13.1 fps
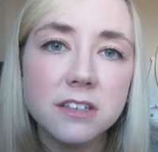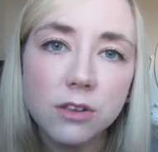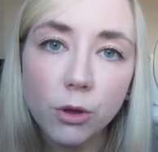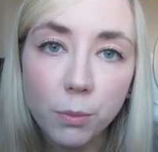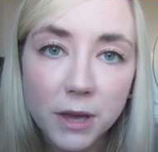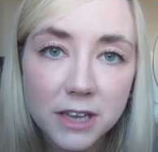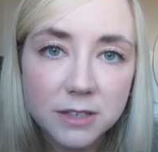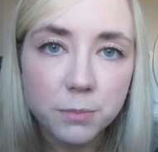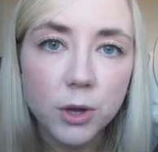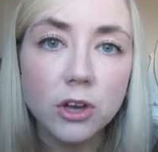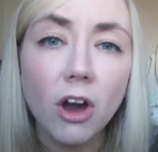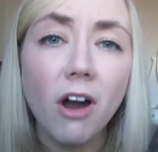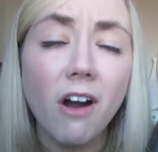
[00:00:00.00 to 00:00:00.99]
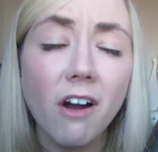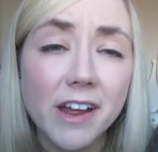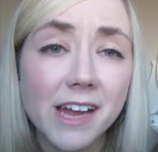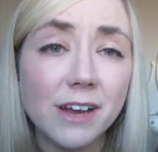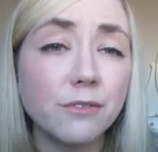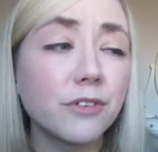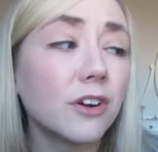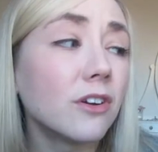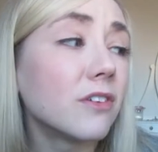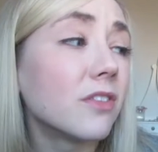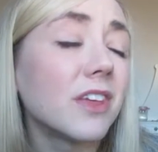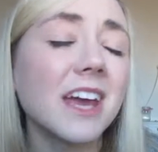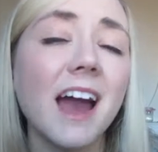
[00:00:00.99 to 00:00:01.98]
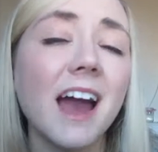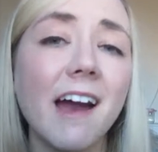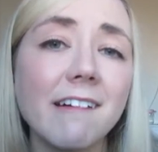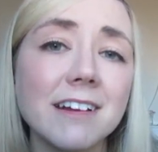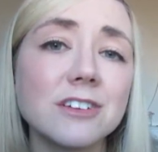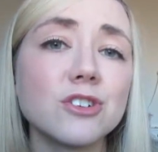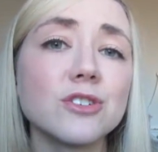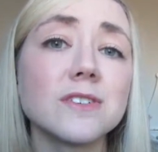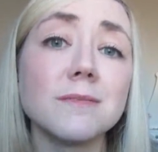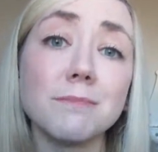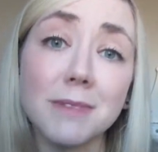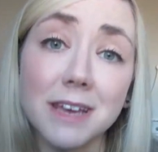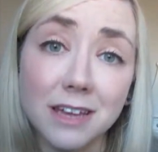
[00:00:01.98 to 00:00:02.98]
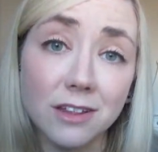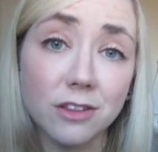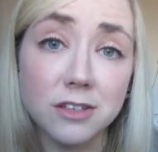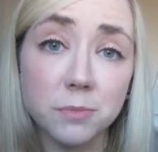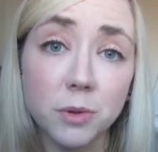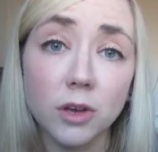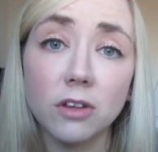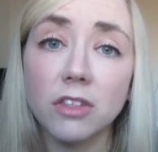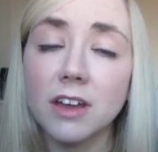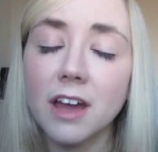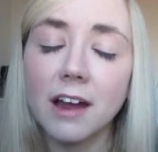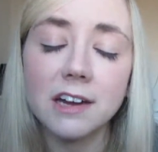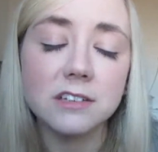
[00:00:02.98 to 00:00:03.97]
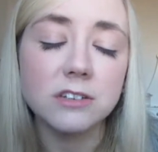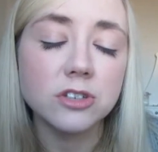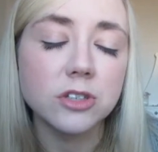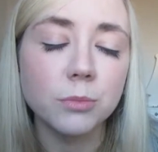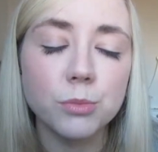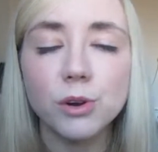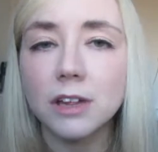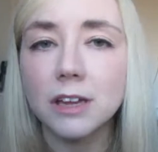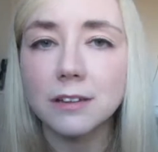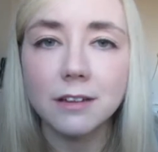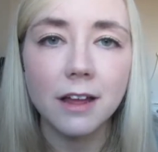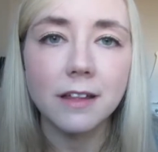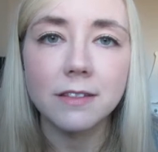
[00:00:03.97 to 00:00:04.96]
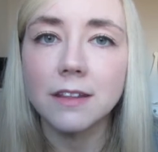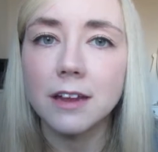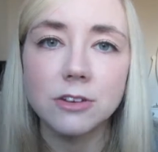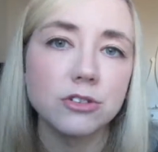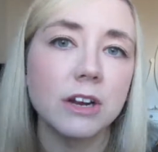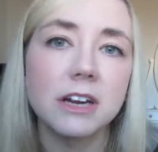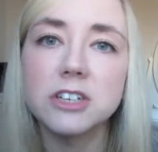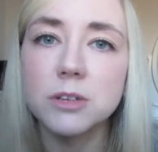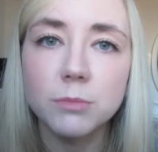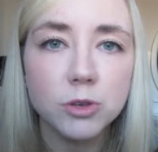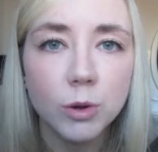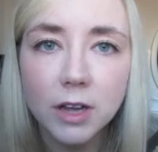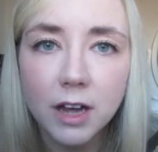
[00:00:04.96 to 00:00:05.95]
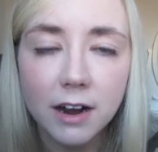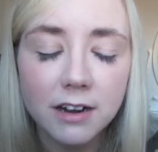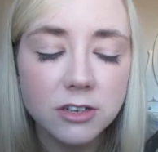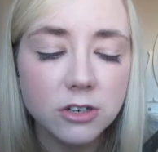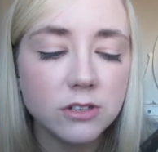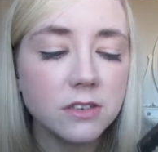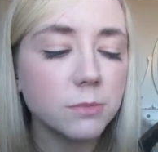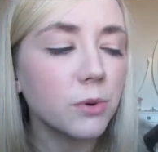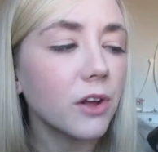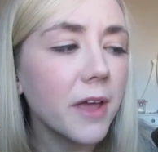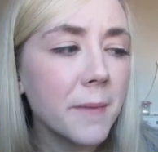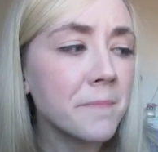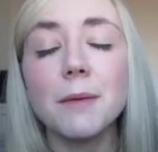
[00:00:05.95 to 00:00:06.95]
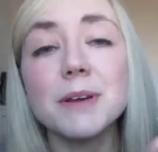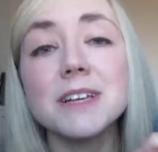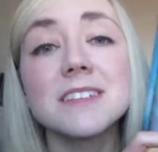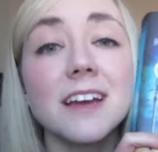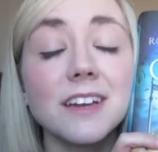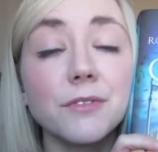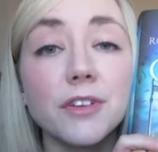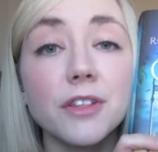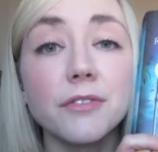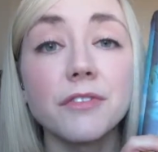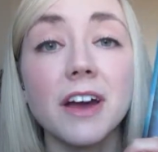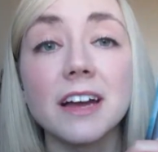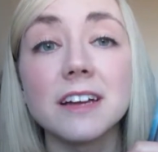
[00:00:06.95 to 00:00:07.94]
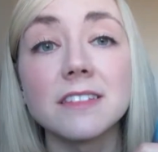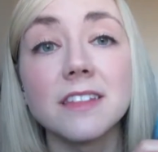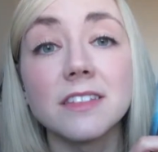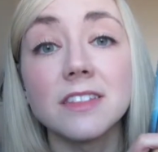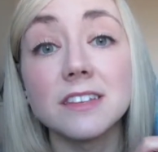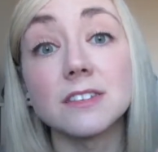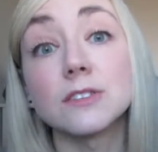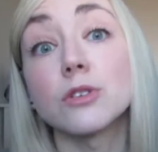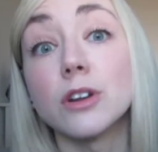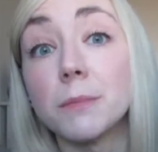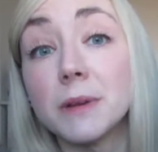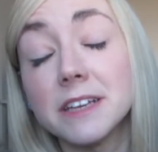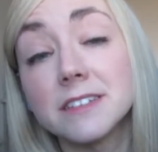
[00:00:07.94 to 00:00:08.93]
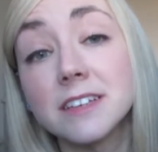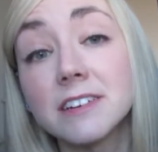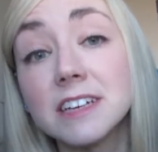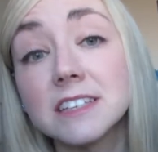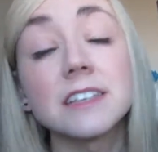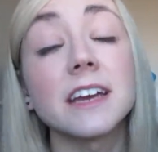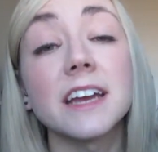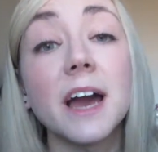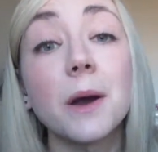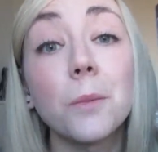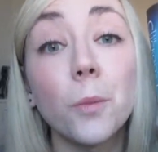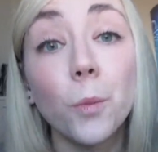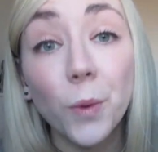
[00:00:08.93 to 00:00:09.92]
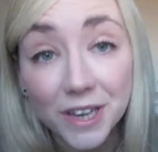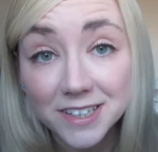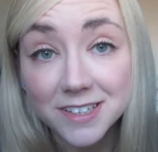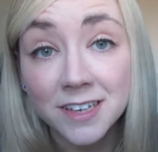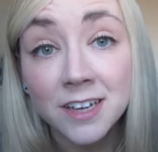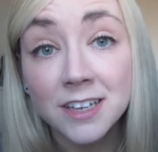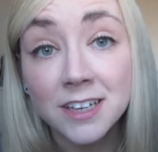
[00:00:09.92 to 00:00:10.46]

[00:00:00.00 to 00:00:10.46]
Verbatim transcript: slow paced book however the characters make this book. The characters are brilliant and interaction between characters is brilliant. I'm excited for the fact that this is going to be a series and I can't wait